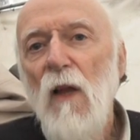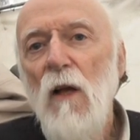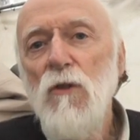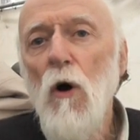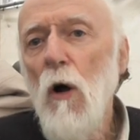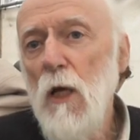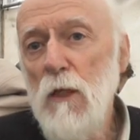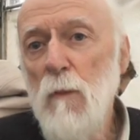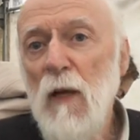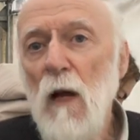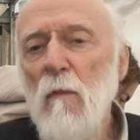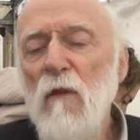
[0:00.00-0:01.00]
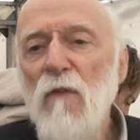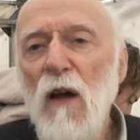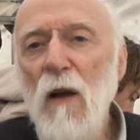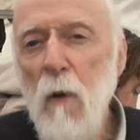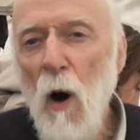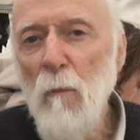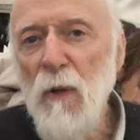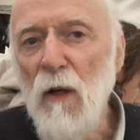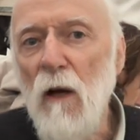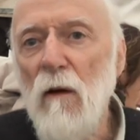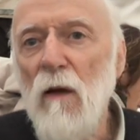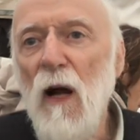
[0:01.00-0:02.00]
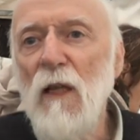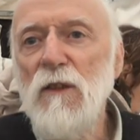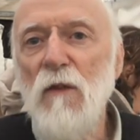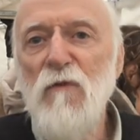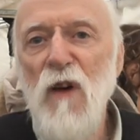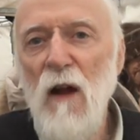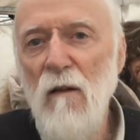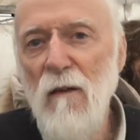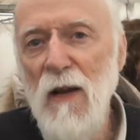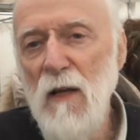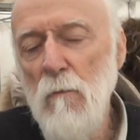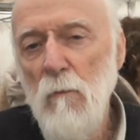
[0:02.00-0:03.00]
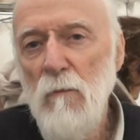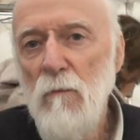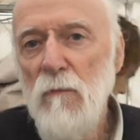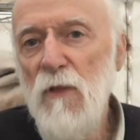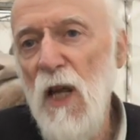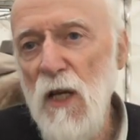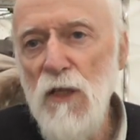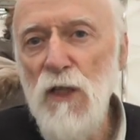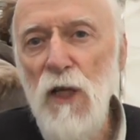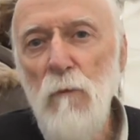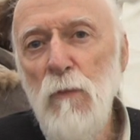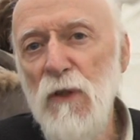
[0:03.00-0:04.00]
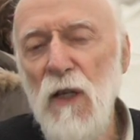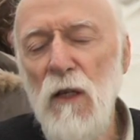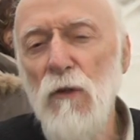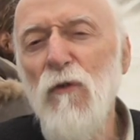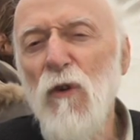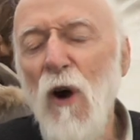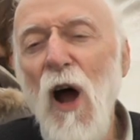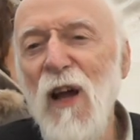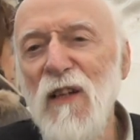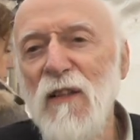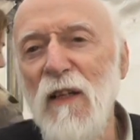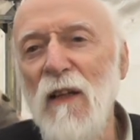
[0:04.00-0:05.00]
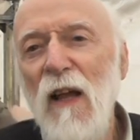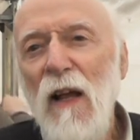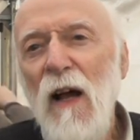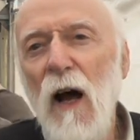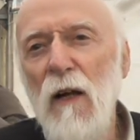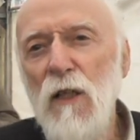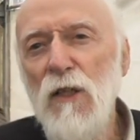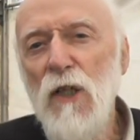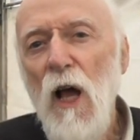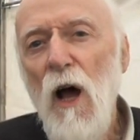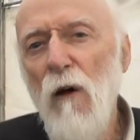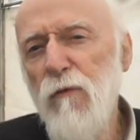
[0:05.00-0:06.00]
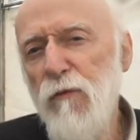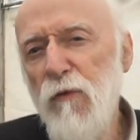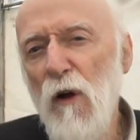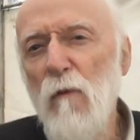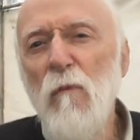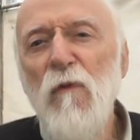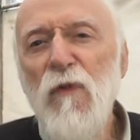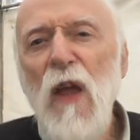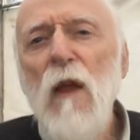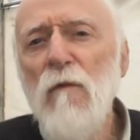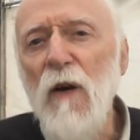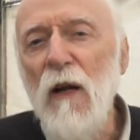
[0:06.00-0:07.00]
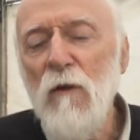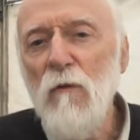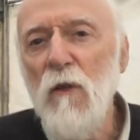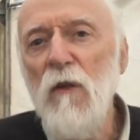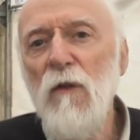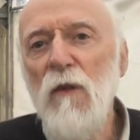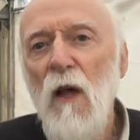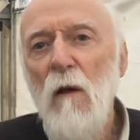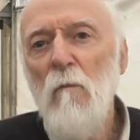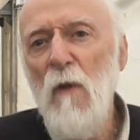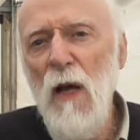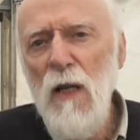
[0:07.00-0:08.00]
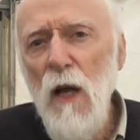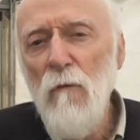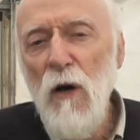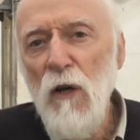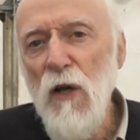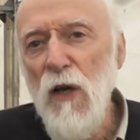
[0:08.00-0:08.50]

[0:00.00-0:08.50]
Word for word: So it's becoming very popular as a very tasty potato variety and is a firm favourite with many of our